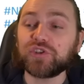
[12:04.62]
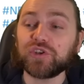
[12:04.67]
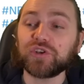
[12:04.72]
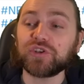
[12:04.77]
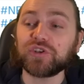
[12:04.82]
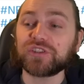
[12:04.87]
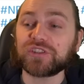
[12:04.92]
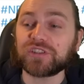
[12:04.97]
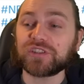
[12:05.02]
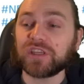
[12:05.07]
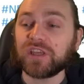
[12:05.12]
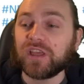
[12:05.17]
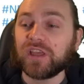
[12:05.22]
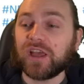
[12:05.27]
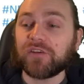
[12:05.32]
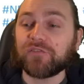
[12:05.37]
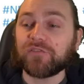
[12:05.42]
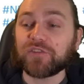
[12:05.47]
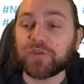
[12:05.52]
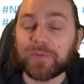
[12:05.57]
dust
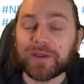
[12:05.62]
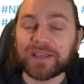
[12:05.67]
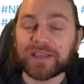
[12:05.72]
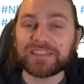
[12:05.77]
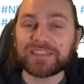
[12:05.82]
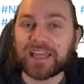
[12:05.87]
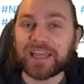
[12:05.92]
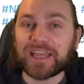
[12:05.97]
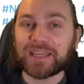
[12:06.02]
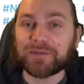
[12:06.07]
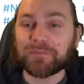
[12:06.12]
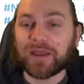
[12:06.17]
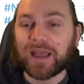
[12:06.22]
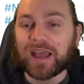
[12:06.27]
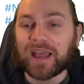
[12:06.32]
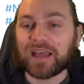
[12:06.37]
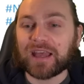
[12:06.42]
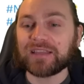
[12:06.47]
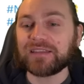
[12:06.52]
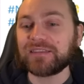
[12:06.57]
for the best name
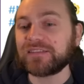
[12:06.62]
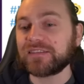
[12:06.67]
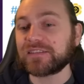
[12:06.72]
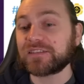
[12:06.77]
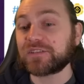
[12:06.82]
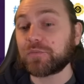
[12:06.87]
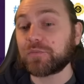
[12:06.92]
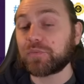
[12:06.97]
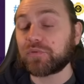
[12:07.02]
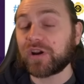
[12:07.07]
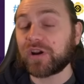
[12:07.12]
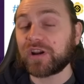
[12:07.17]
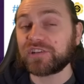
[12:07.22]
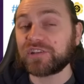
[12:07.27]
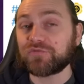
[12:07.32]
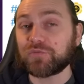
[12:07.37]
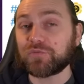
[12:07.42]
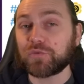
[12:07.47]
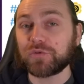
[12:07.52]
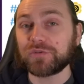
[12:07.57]
and surprise
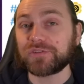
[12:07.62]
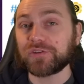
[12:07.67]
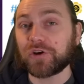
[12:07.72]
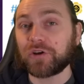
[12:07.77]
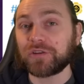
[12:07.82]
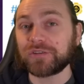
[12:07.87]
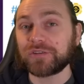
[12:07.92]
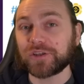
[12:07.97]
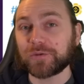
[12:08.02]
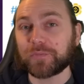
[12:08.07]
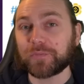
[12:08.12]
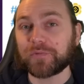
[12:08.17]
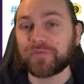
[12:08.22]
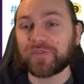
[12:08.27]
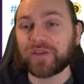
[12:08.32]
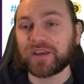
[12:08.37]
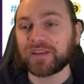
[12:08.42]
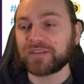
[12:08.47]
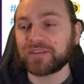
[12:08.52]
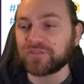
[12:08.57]
rewards on top of
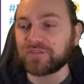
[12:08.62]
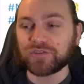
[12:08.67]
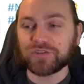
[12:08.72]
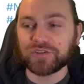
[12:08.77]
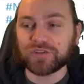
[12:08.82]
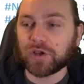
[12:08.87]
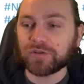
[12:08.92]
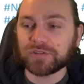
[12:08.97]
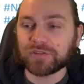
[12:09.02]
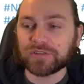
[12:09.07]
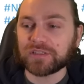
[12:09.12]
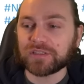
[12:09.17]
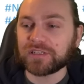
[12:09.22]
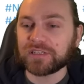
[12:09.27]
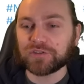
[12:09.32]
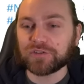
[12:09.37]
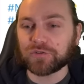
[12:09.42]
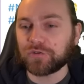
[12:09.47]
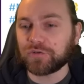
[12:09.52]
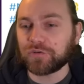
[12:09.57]
that. So just go to the
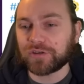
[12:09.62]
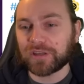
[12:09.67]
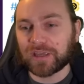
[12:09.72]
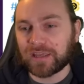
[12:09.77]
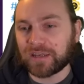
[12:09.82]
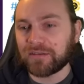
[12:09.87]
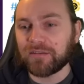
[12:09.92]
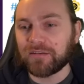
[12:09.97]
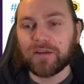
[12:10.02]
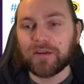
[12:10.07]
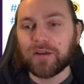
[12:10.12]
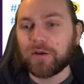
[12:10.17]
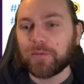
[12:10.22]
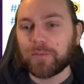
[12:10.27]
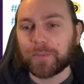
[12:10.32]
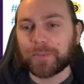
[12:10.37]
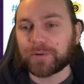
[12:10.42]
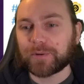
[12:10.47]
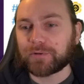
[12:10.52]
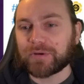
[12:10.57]
Discord and
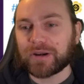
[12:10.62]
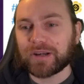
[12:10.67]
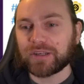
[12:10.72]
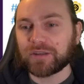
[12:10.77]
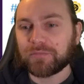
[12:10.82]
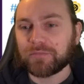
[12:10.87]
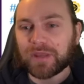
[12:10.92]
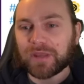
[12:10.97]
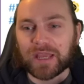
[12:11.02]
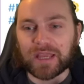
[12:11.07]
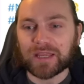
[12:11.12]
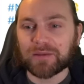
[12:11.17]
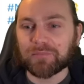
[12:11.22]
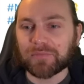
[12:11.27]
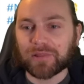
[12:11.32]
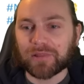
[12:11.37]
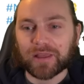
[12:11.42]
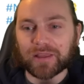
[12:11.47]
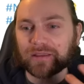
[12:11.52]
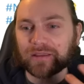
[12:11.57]
pop a random name
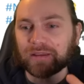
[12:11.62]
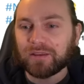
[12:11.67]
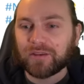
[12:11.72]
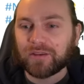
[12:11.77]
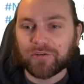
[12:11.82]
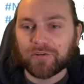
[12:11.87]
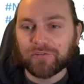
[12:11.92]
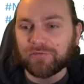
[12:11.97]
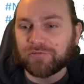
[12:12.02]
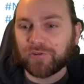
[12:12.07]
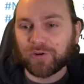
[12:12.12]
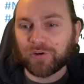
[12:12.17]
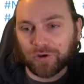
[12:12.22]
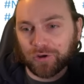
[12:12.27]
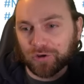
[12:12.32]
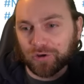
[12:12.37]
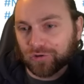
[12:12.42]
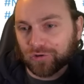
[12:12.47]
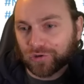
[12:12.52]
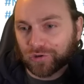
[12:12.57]
like
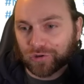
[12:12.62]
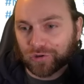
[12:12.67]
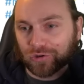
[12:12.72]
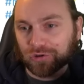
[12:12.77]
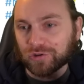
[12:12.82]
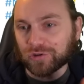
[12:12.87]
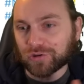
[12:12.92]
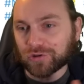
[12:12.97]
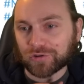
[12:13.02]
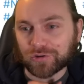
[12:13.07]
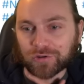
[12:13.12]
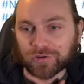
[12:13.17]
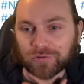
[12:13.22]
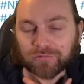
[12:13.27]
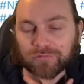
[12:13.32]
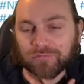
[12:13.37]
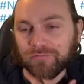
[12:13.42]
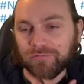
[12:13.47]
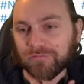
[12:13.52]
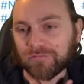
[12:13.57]
Fungal
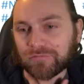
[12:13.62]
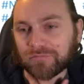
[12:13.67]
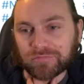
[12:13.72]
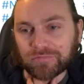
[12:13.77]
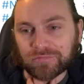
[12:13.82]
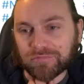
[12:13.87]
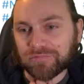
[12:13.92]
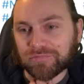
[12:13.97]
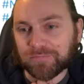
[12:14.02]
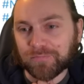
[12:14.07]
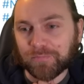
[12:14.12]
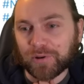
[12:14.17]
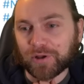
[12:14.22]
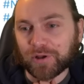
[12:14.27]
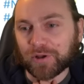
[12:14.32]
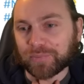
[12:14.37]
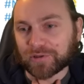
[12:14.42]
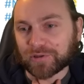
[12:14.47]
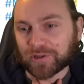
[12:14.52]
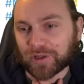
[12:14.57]

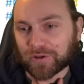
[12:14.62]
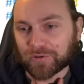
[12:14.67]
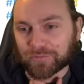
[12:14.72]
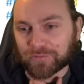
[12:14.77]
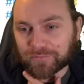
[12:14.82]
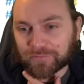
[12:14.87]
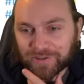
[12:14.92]
purple, Glow,